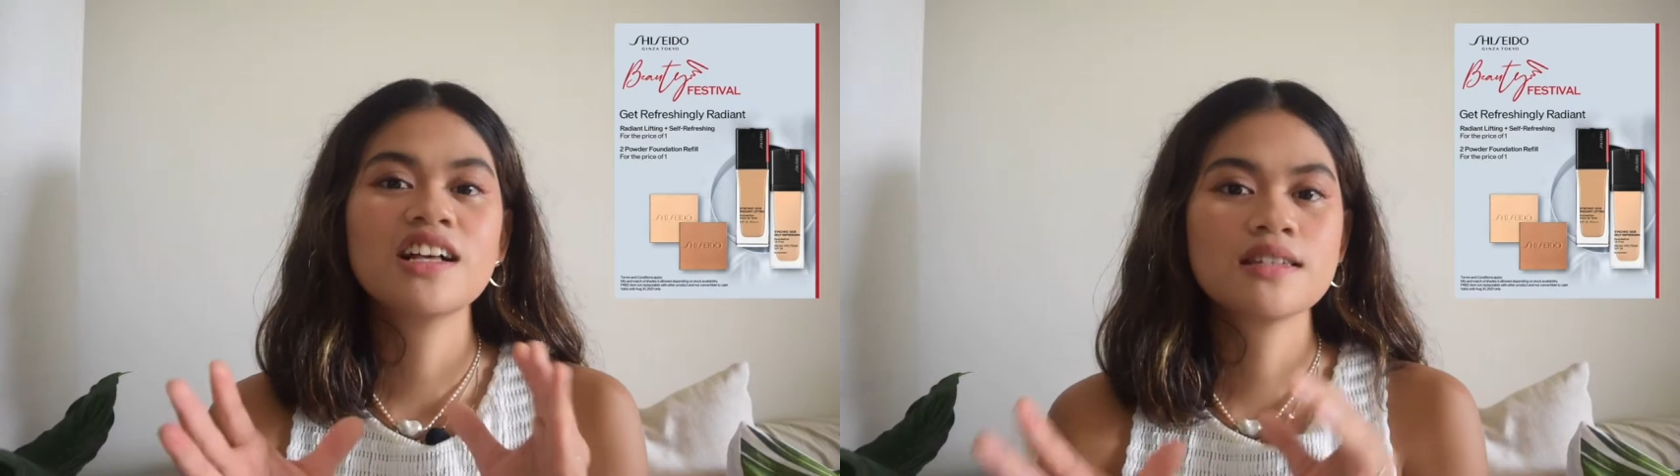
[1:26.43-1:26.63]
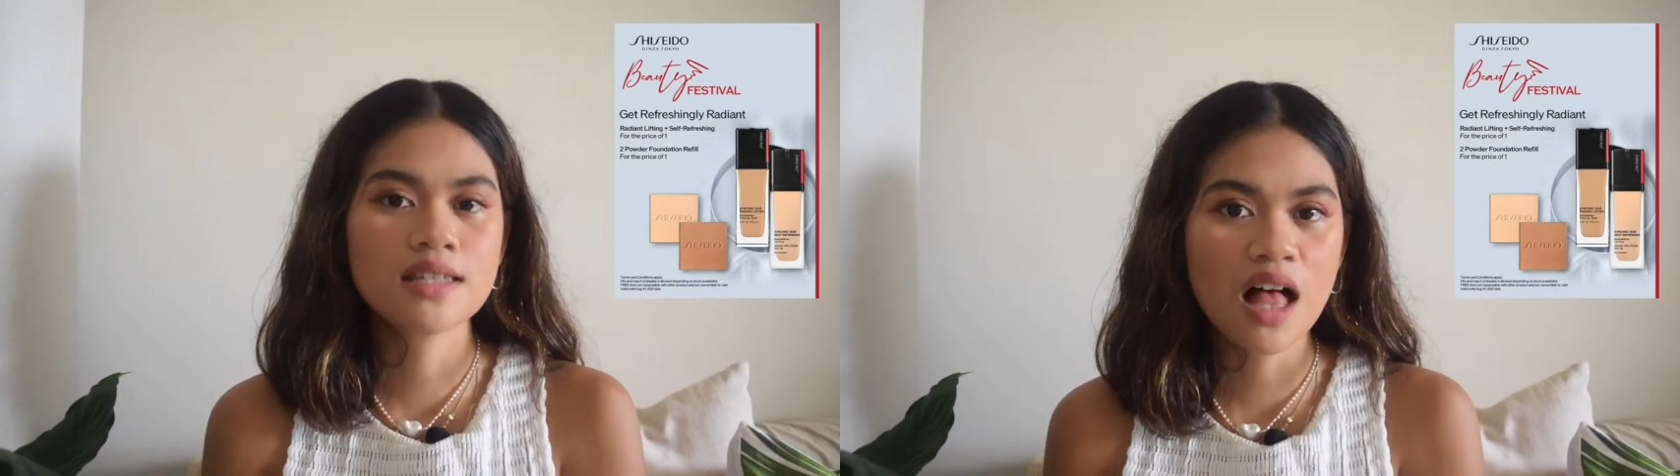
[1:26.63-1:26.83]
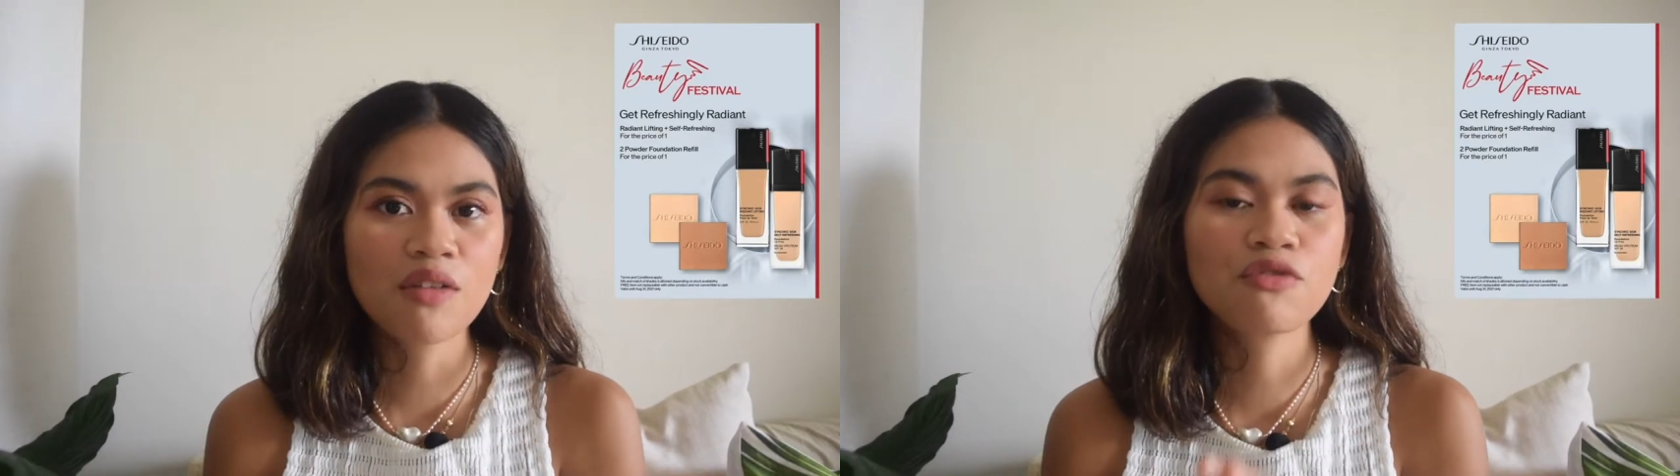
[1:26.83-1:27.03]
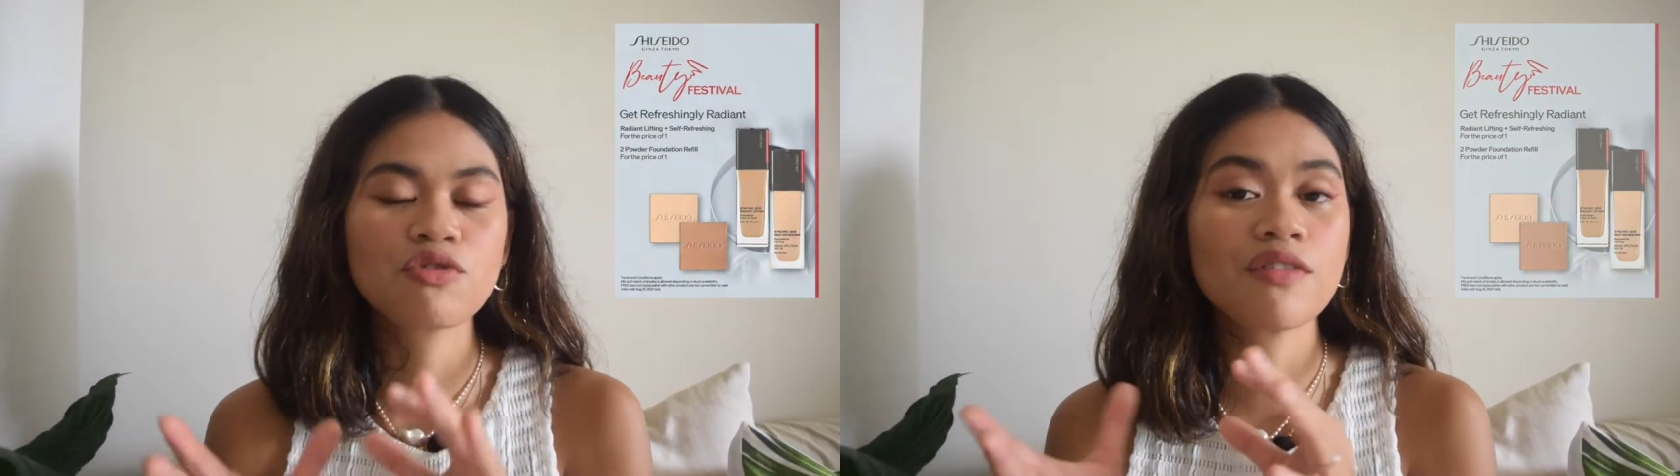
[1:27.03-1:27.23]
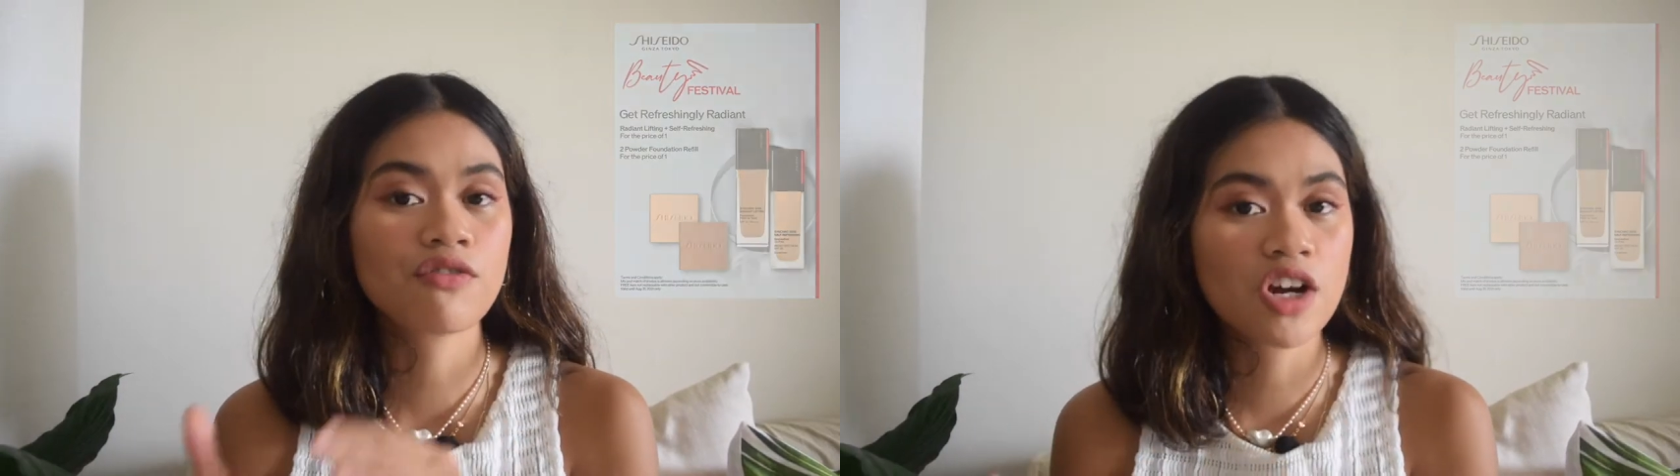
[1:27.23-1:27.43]

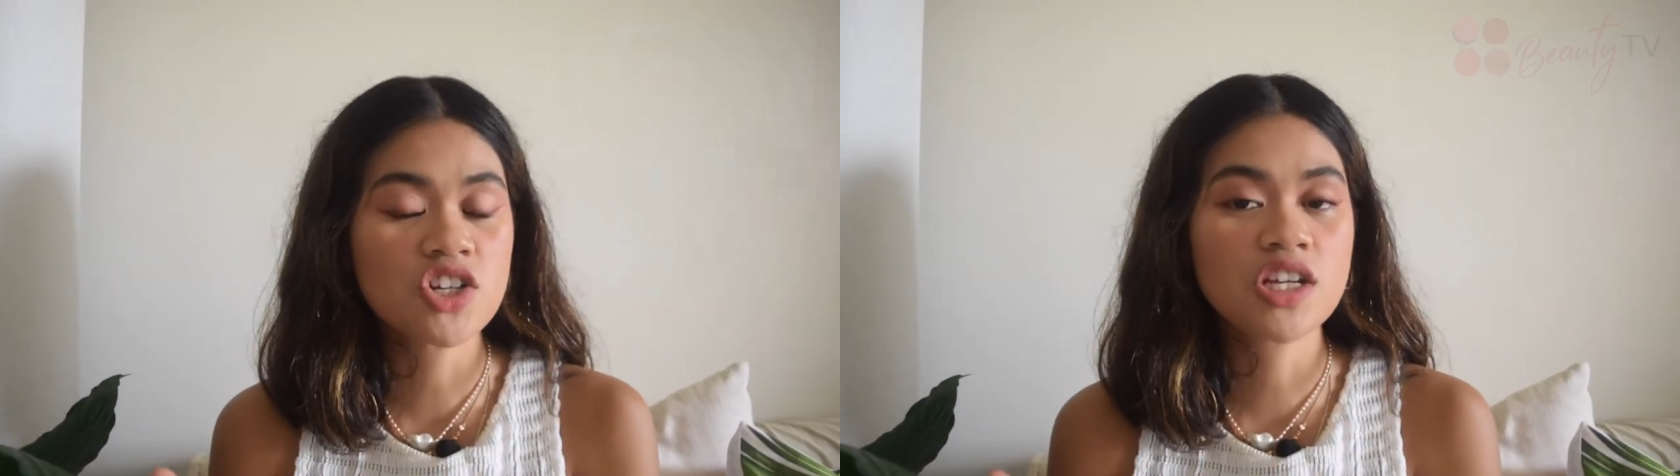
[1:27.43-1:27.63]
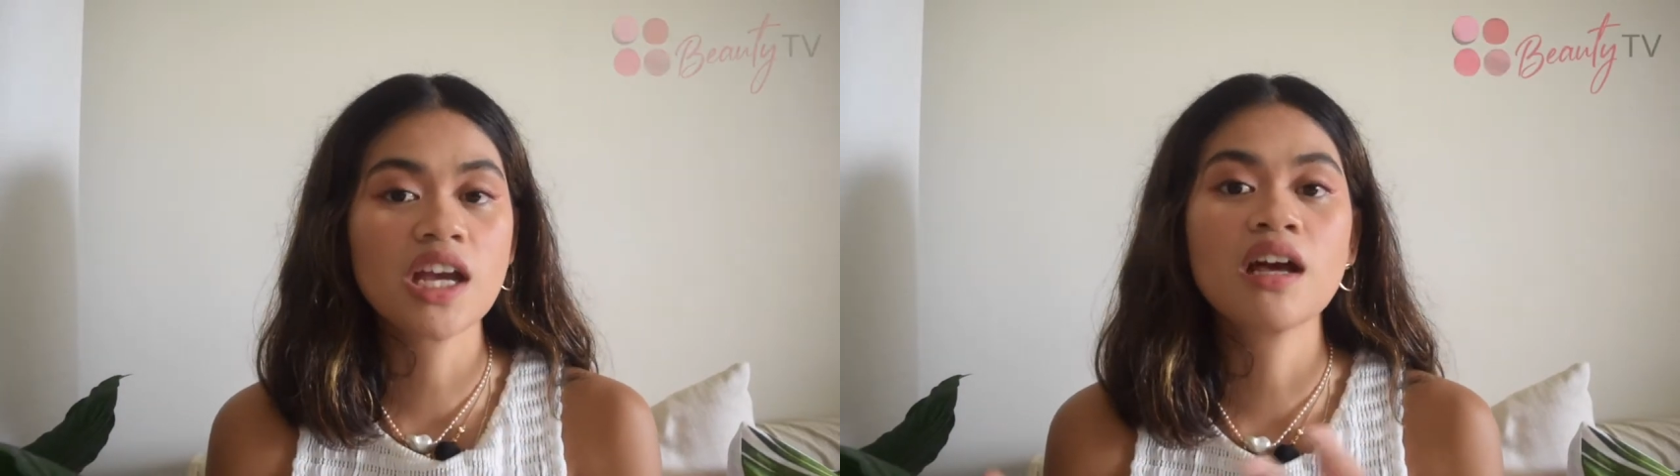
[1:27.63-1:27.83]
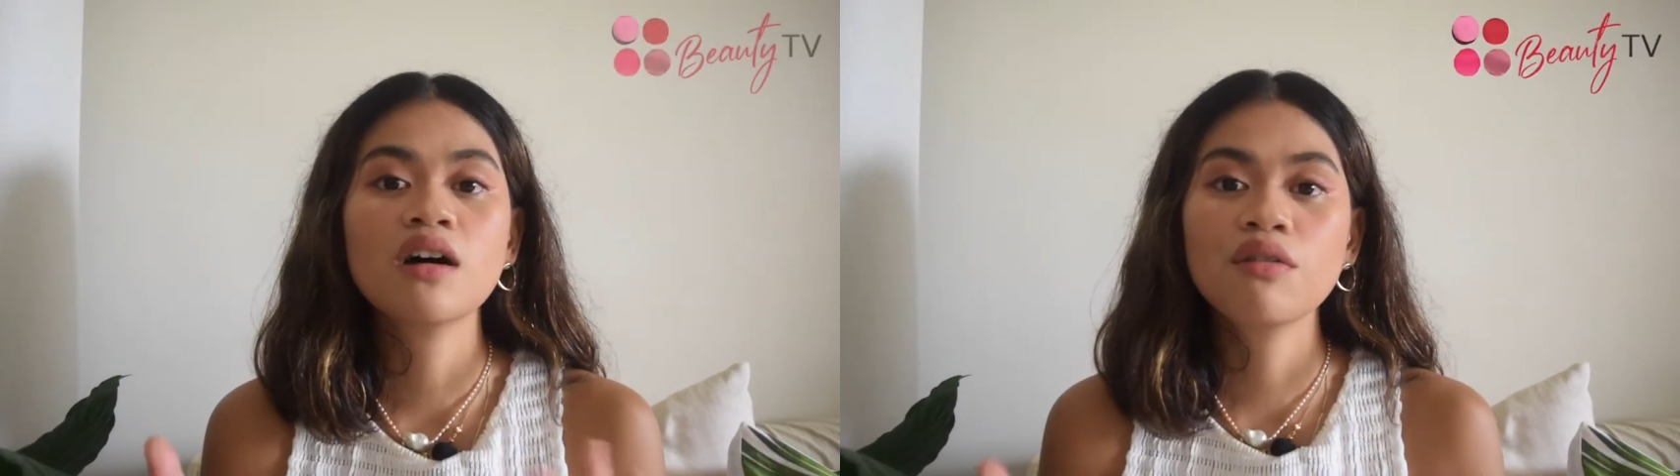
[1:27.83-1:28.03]
Self-Refreshing